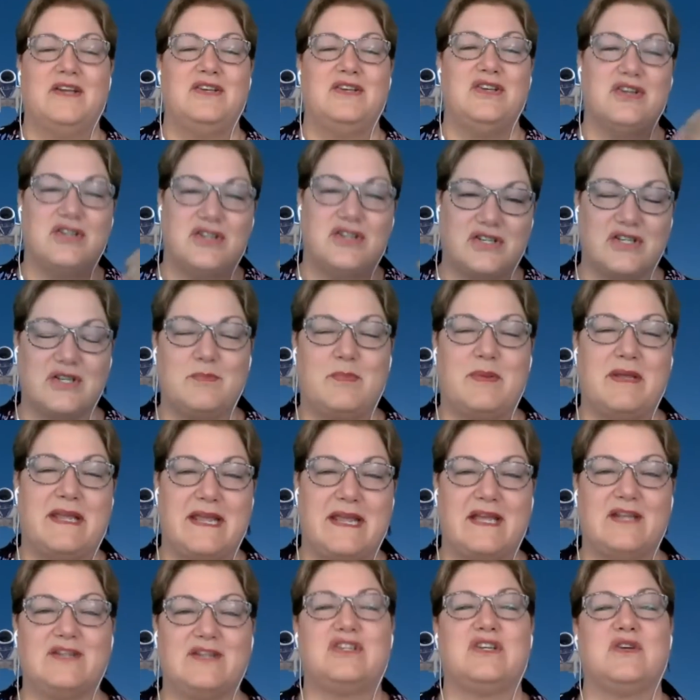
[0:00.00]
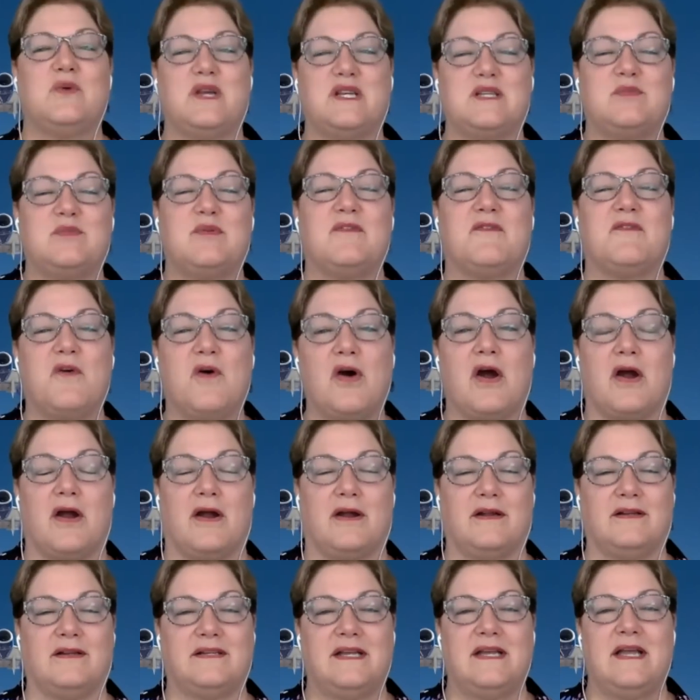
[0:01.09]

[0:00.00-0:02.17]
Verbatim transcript: you should begin two weeks before.